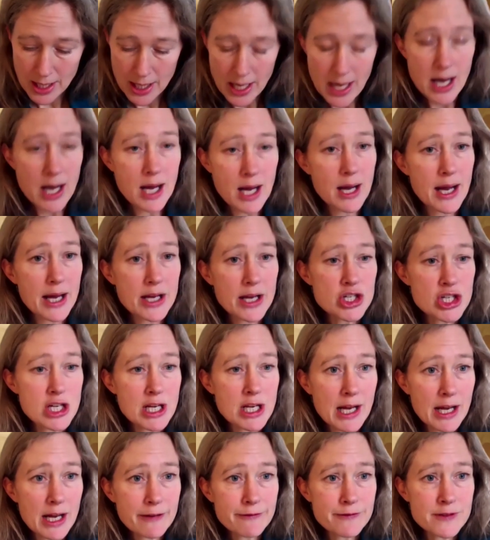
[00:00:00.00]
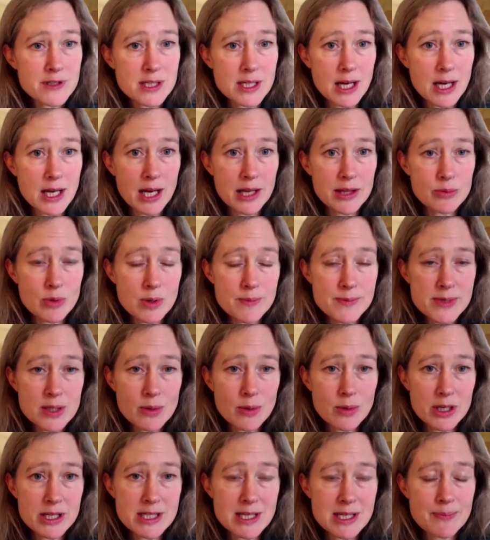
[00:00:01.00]
And she left the Women's
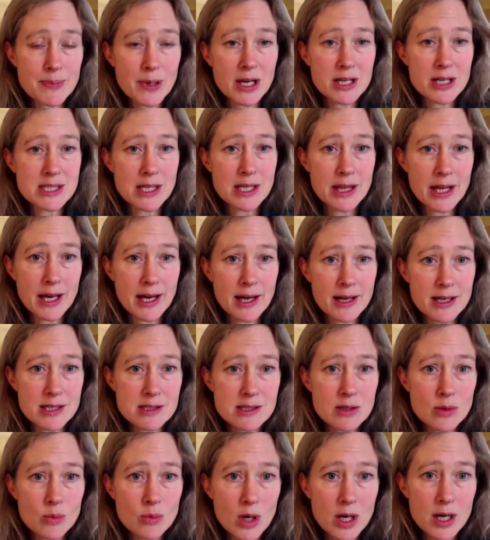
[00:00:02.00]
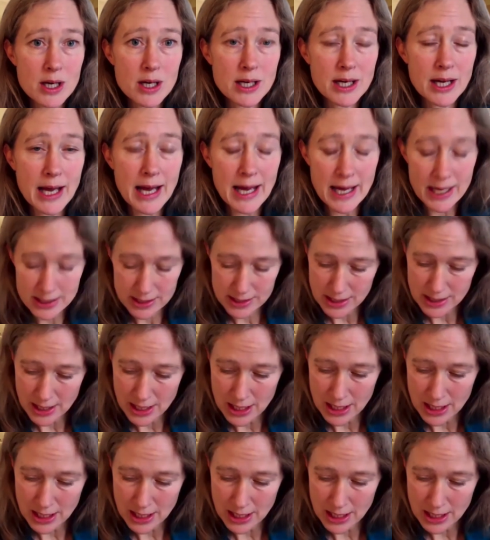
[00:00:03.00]
Equality Party there to work at